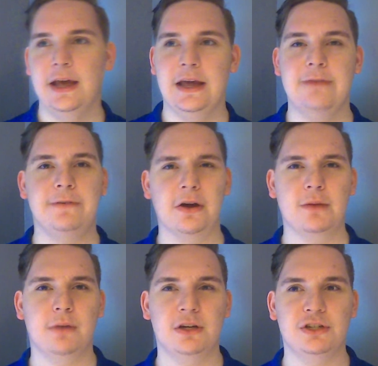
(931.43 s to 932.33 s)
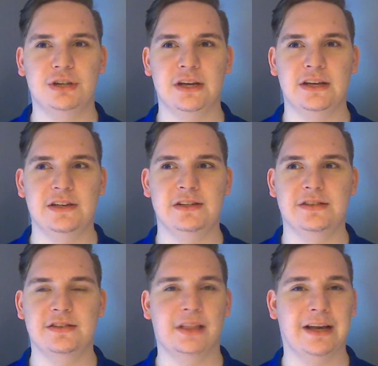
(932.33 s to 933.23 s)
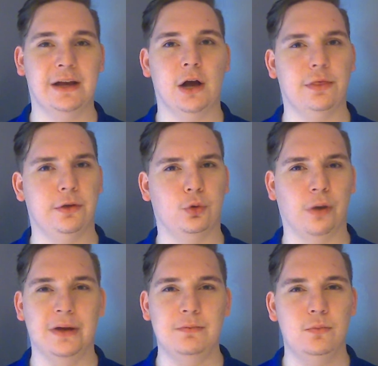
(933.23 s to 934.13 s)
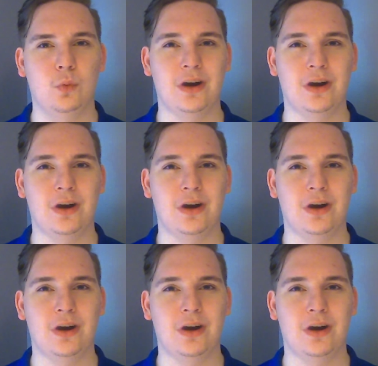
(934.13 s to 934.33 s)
It very much is like the Grimm,